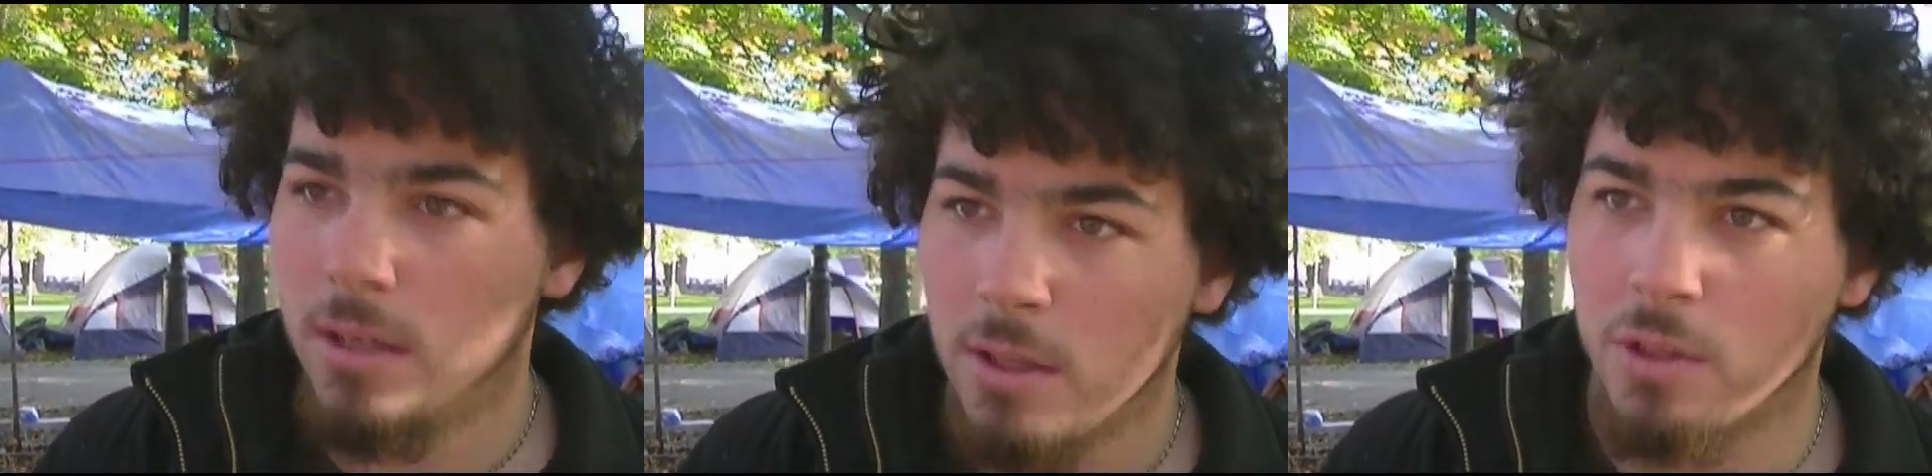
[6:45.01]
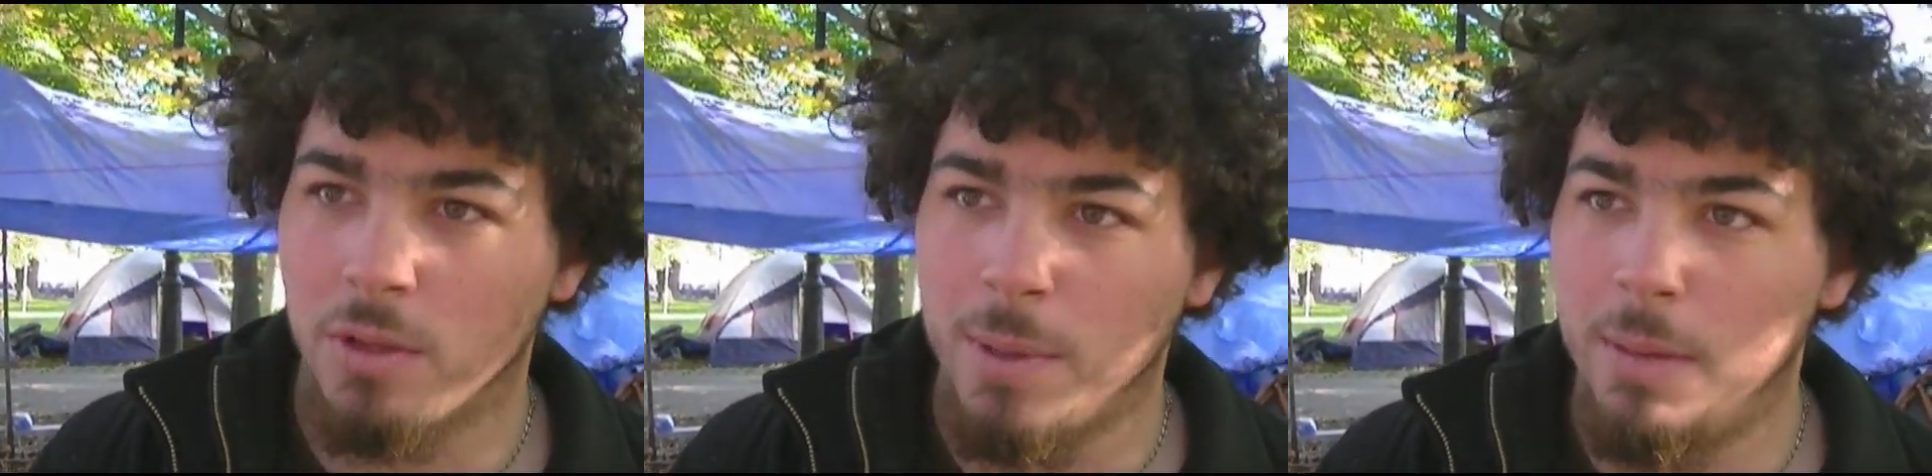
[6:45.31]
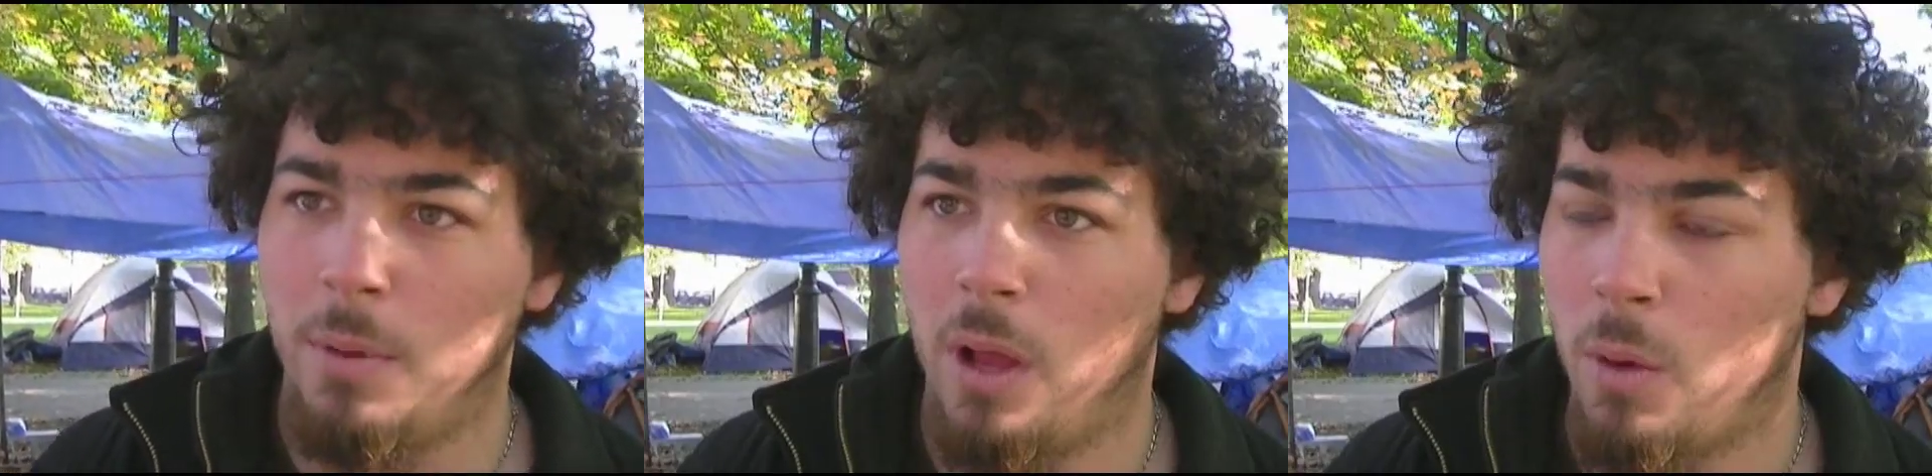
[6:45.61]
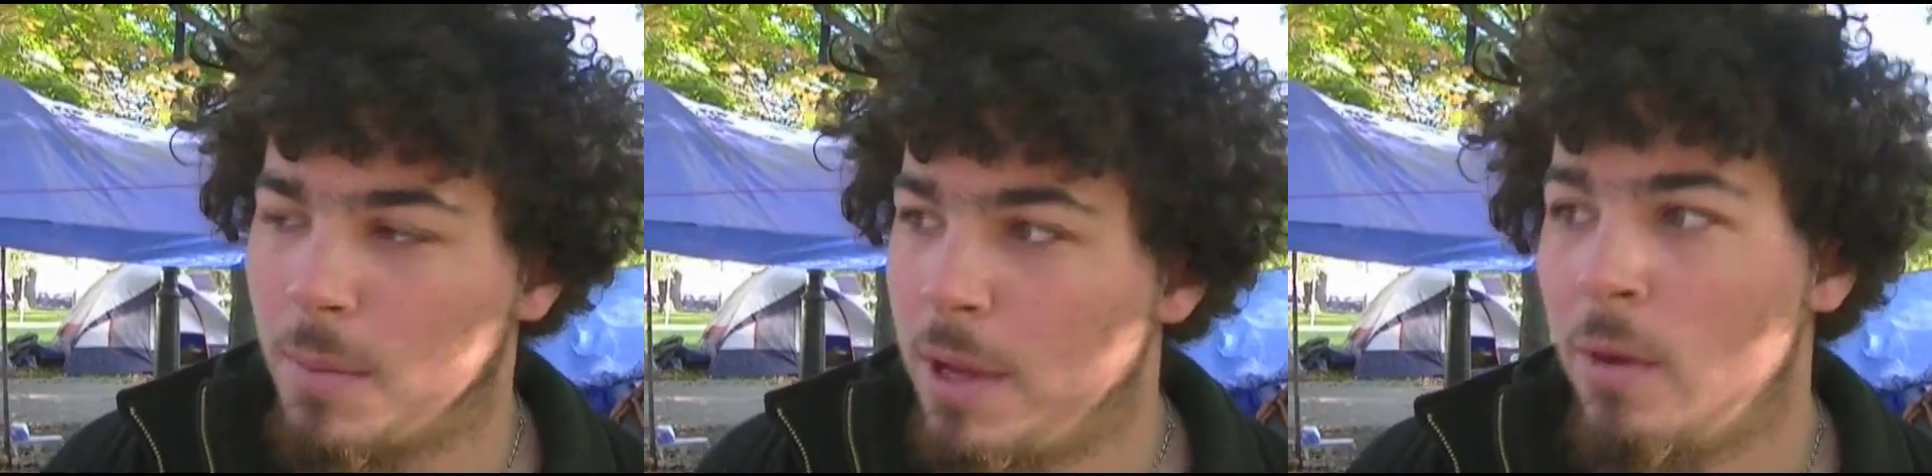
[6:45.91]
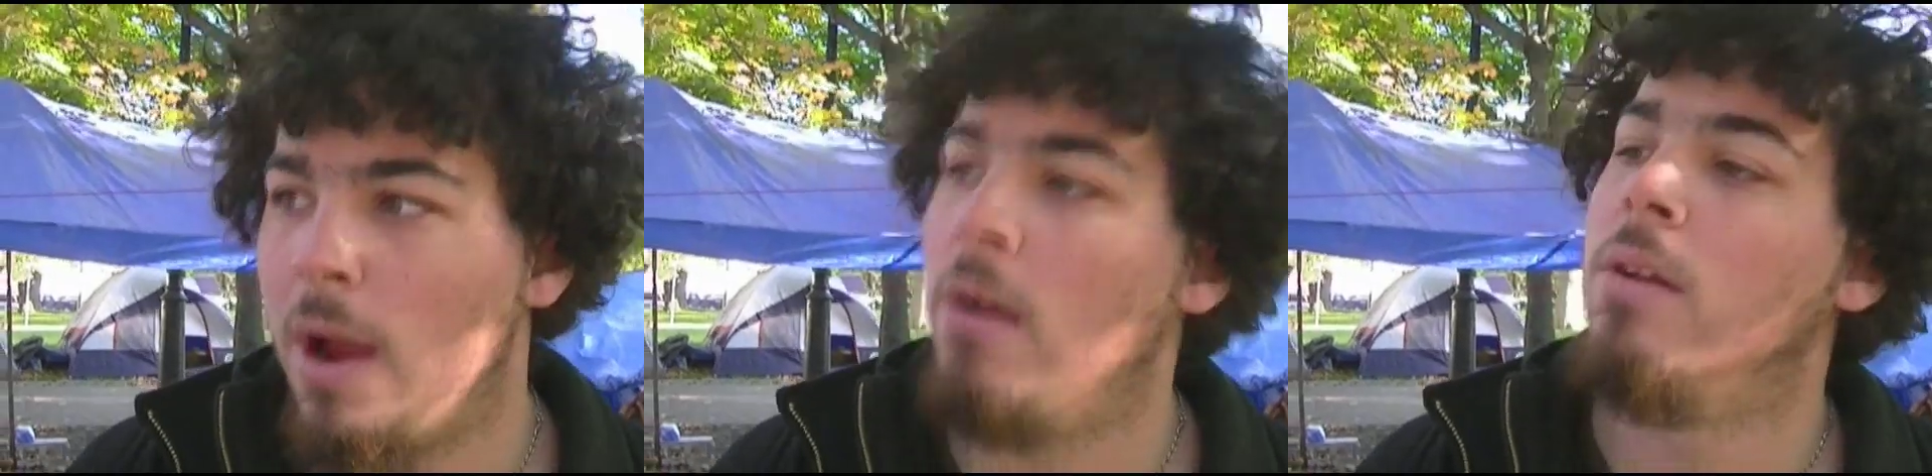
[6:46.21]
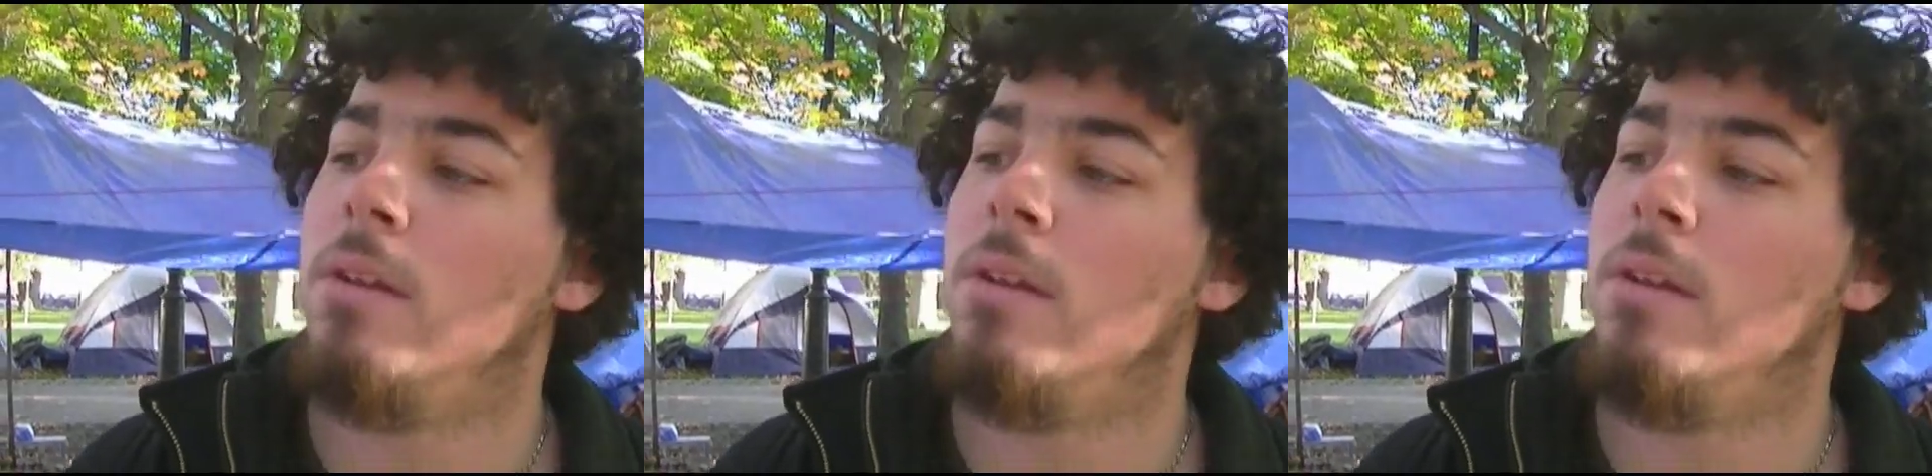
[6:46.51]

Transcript: those are the people I want to be around.